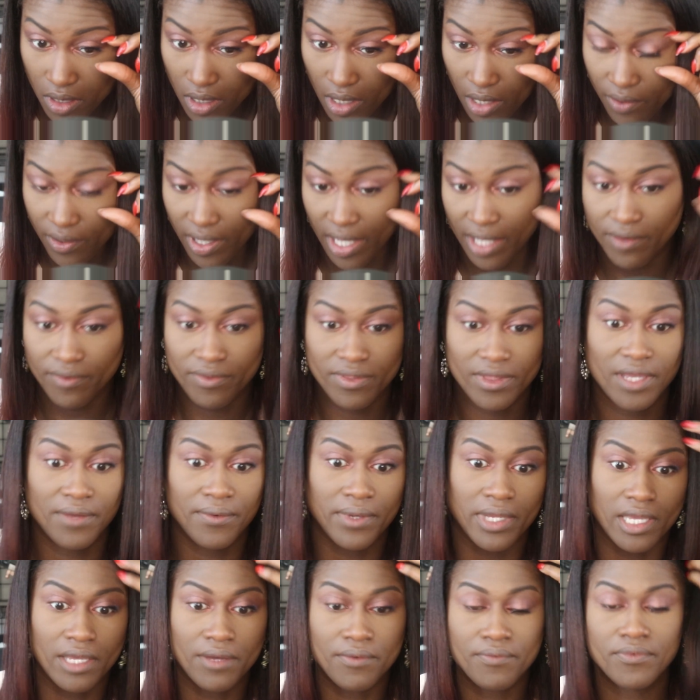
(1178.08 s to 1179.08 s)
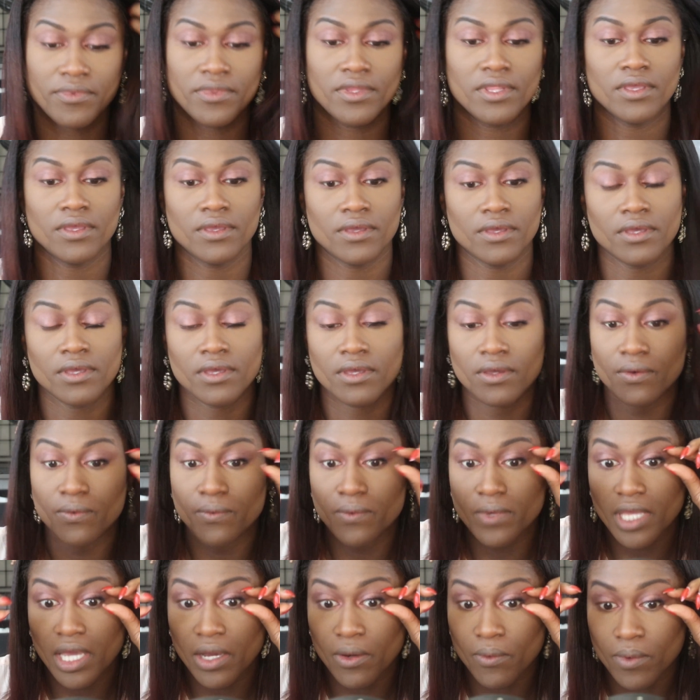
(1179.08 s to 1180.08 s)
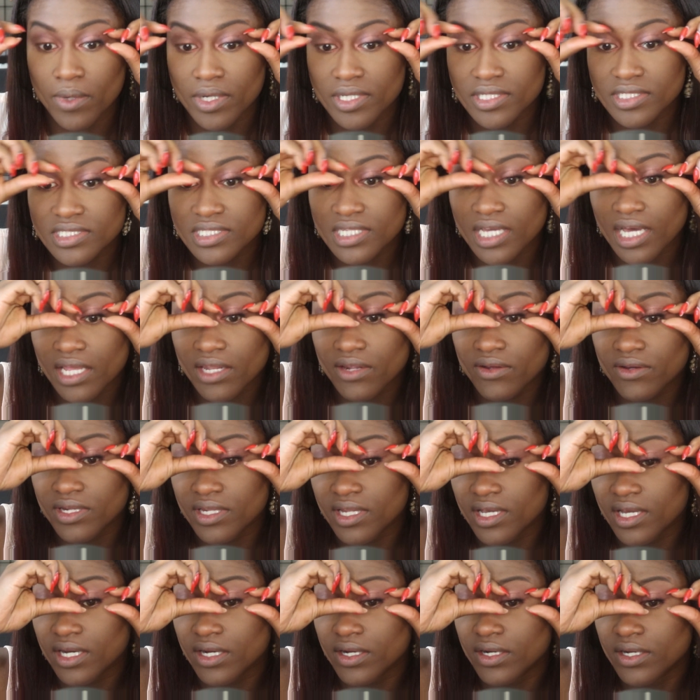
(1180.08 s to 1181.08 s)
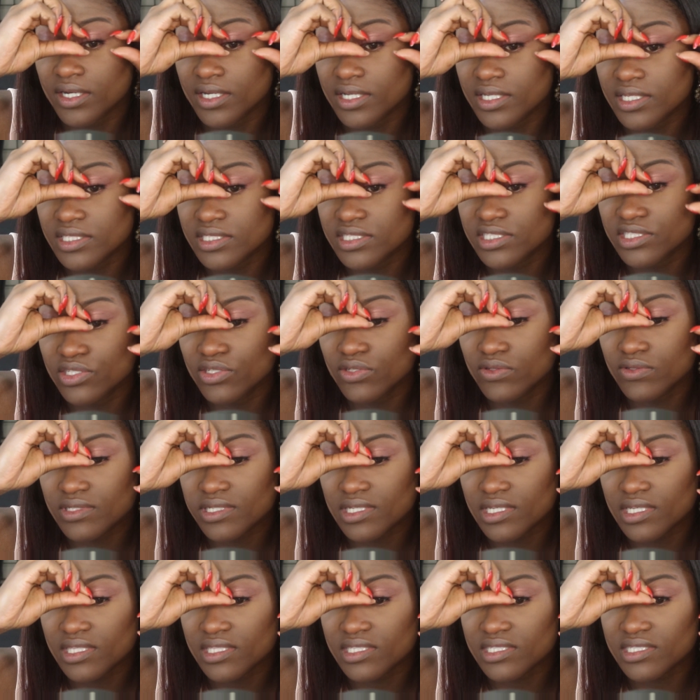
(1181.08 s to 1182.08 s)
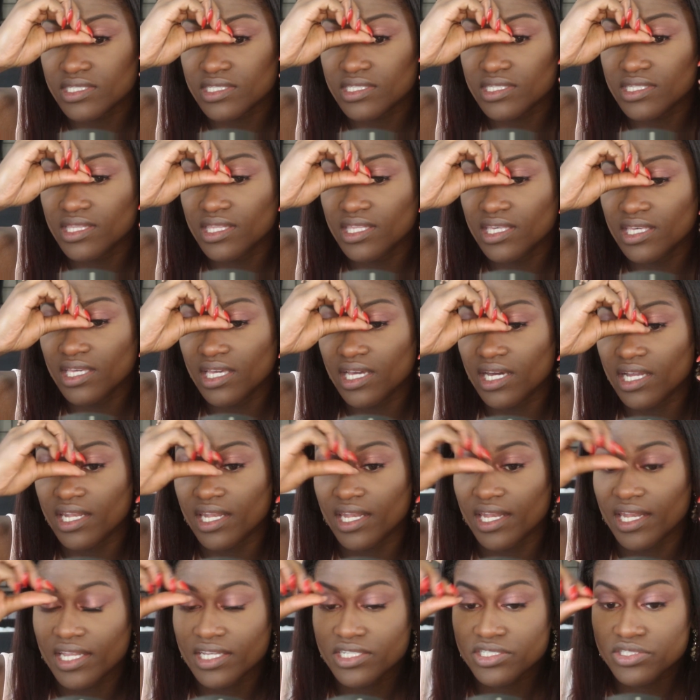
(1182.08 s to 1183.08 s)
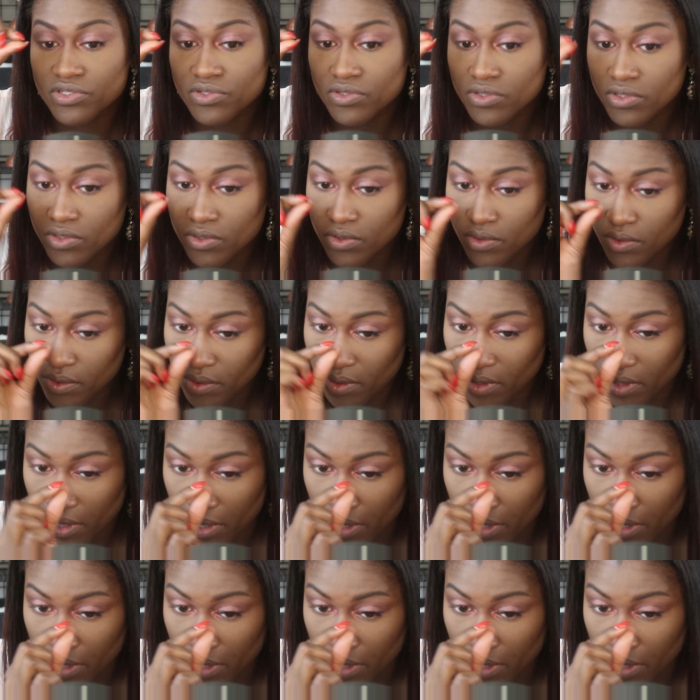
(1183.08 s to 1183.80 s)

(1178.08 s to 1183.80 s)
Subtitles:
Okay, there we go. Got one side on now. It's usually just the initial